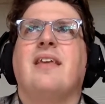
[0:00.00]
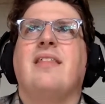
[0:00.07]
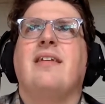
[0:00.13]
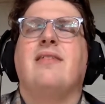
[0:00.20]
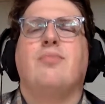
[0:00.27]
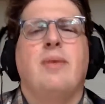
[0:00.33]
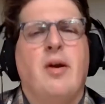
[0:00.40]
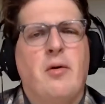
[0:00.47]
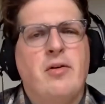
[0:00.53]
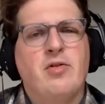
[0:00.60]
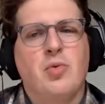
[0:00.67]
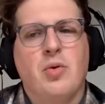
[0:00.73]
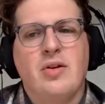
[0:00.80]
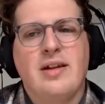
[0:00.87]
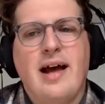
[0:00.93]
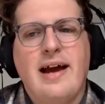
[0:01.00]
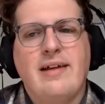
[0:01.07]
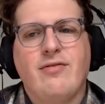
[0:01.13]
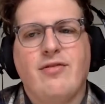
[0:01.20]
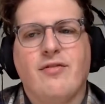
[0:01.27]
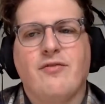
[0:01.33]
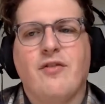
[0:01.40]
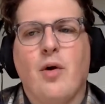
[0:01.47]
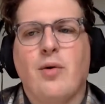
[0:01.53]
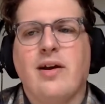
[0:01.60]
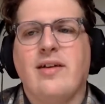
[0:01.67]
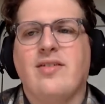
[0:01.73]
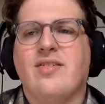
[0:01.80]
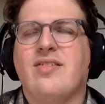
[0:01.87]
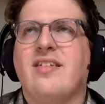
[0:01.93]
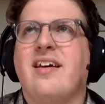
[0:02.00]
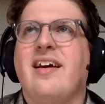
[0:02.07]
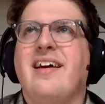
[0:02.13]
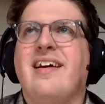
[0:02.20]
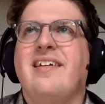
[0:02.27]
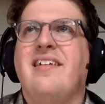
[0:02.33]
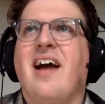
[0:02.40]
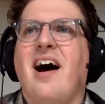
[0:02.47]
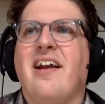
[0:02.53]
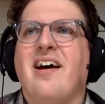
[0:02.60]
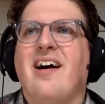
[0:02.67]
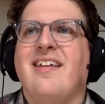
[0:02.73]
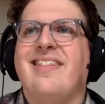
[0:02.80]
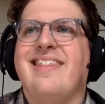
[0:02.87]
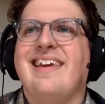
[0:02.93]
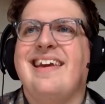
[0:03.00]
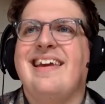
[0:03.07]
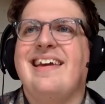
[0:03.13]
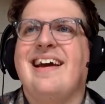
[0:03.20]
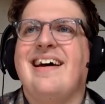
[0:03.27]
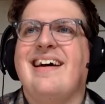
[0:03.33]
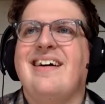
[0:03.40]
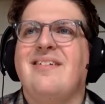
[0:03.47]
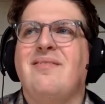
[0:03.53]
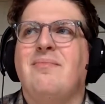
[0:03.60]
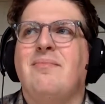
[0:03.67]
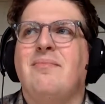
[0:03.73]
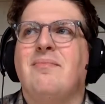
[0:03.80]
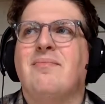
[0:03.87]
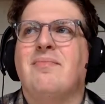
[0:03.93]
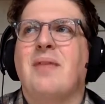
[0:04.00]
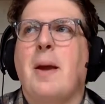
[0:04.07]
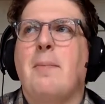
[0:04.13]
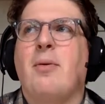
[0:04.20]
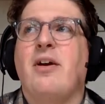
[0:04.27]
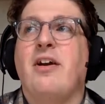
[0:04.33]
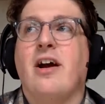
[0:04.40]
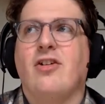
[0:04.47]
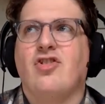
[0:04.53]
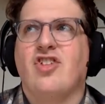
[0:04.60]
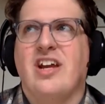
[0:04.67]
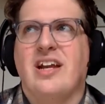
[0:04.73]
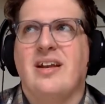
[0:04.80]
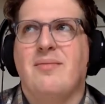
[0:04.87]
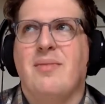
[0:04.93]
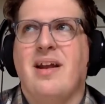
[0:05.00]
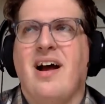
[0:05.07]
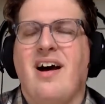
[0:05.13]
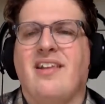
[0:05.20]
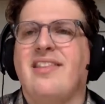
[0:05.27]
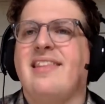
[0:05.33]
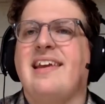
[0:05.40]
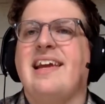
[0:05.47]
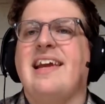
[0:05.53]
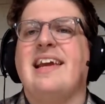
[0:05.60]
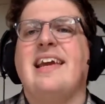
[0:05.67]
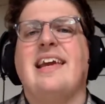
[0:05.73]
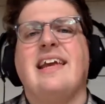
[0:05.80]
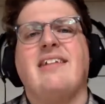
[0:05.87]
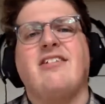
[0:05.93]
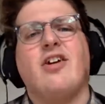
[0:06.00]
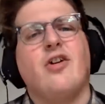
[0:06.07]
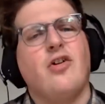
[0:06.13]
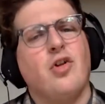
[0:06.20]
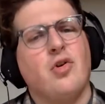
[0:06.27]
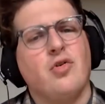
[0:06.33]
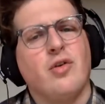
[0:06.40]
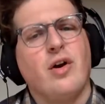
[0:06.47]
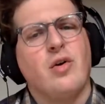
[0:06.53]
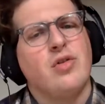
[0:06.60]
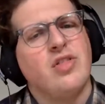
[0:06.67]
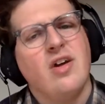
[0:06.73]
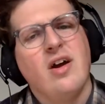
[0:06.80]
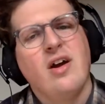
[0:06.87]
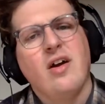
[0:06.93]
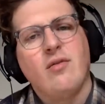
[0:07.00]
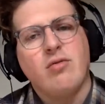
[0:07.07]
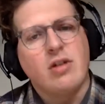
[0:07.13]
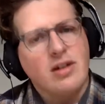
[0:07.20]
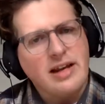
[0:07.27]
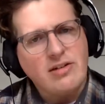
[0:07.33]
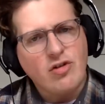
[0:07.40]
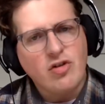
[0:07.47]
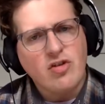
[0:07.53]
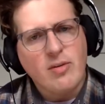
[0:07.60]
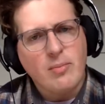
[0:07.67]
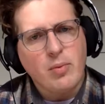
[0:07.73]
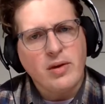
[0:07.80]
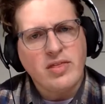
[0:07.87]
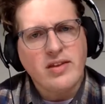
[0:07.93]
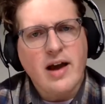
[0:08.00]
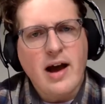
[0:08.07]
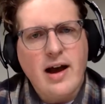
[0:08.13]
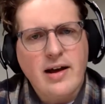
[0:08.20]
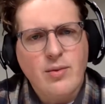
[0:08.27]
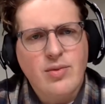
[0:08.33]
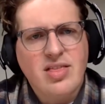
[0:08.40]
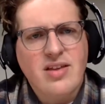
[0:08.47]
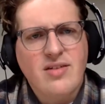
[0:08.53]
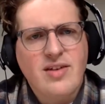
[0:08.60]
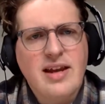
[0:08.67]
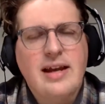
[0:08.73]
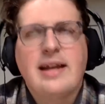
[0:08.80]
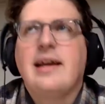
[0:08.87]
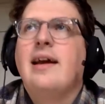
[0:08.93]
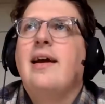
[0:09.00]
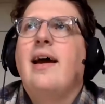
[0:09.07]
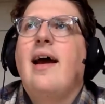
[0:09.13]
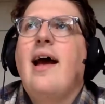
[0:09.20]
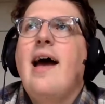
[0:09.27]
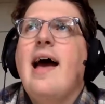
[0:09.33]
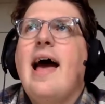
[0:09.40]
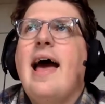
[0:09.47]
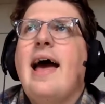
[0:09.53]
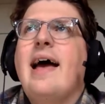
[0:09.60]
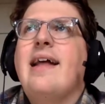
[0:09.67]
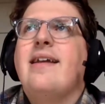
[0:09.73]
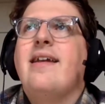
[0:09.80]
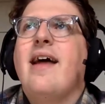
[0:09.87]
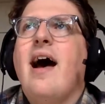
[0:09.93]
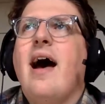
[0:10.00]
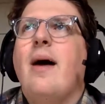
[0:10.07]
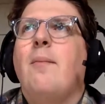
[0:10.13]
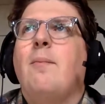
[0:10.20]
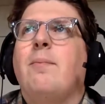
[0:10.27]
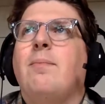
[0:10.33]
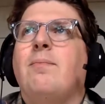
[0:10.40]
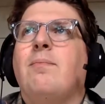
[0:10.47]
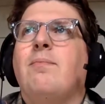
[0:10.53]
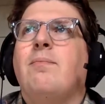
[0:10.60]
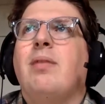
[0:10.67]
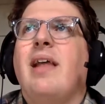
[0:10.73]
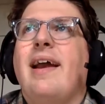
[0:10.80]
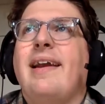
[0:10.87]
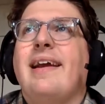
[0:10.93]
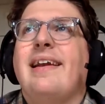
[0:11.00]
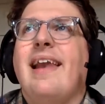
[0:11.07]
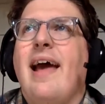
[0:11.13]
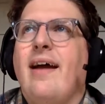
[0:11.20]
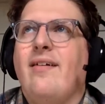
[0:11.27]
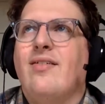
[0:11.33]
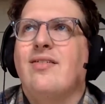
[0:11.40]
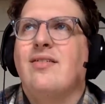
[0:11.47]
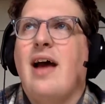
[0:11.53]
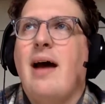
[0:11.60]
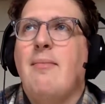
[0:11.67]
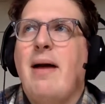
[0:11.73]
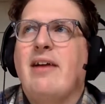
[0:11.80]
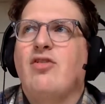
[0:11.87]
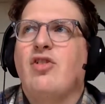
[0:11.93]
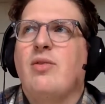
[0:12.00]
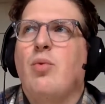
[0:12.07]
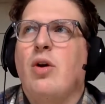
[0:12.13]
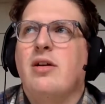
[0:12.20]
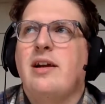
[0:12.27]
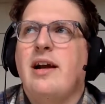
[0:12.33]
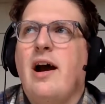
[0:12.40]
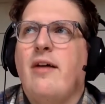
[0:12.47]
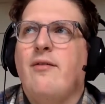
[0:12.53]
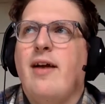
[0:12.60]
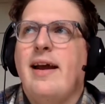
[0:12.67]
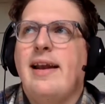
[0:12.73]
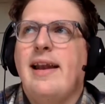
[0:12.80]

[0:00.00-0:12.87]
spiritual life, focused not on the production, but on the internal growth, relationship with God, with divinity. And I'm planning next, I'm actually working on right